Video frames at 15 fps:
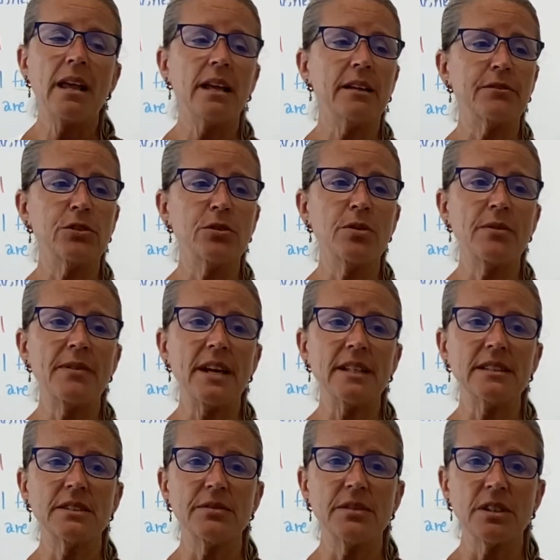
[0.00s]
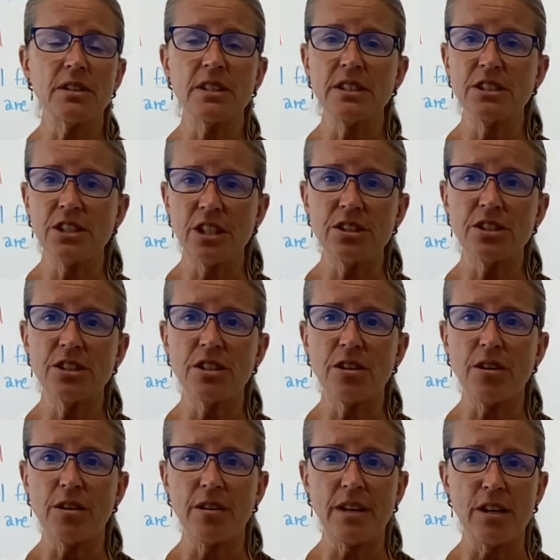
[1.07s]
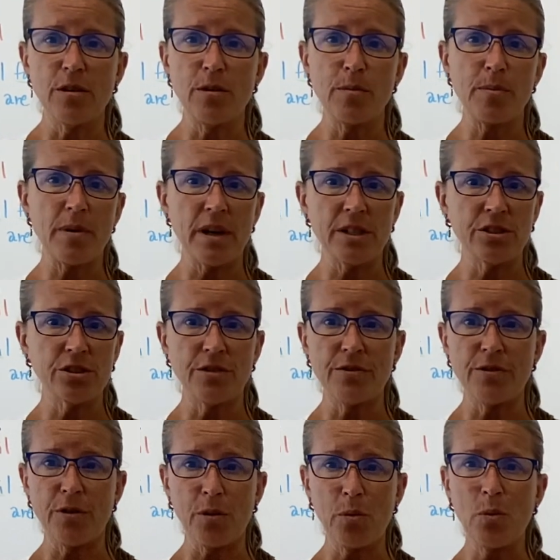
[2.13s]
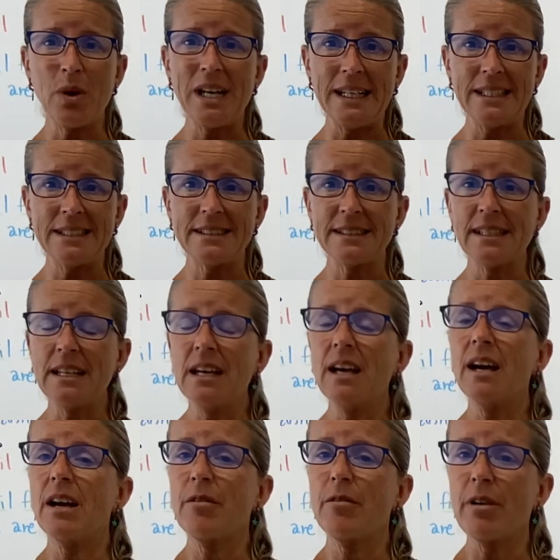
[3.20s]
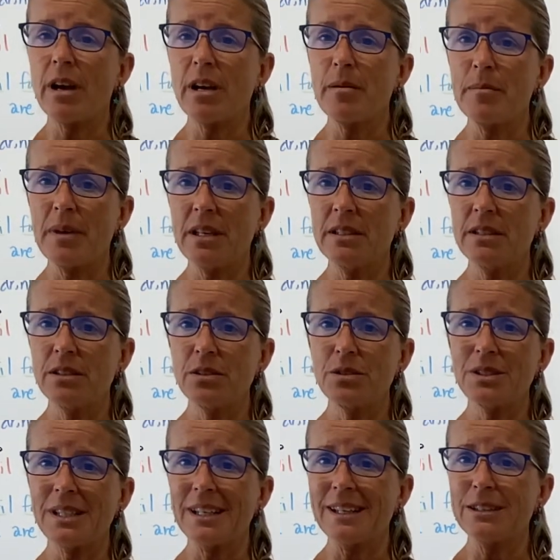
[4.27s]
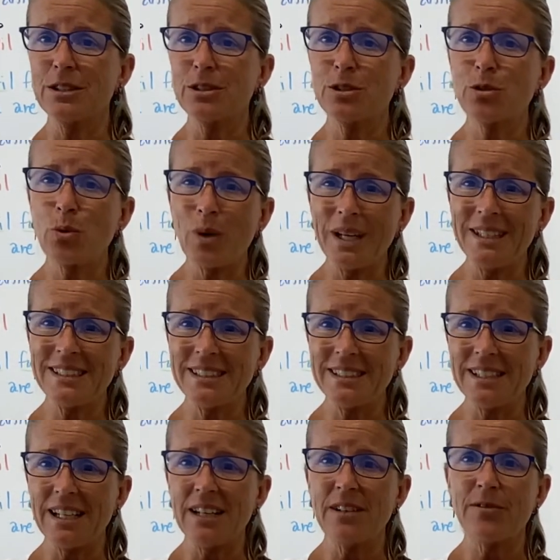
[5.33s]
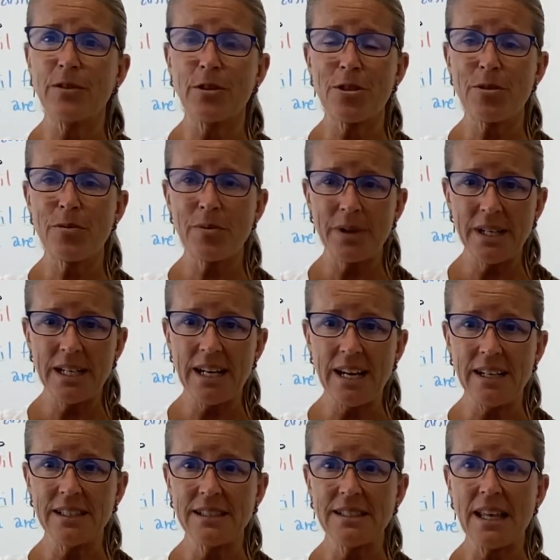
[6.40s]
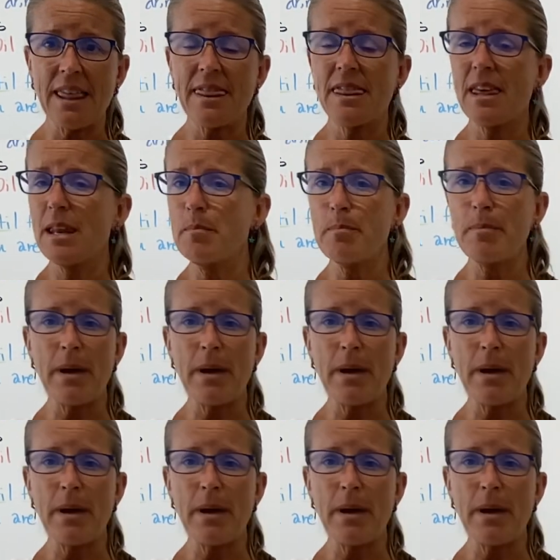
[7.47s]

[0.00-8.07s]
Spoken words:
If you have had severe congestion or ear pressure for weeks, I recommend using it twice a day for 3 days, then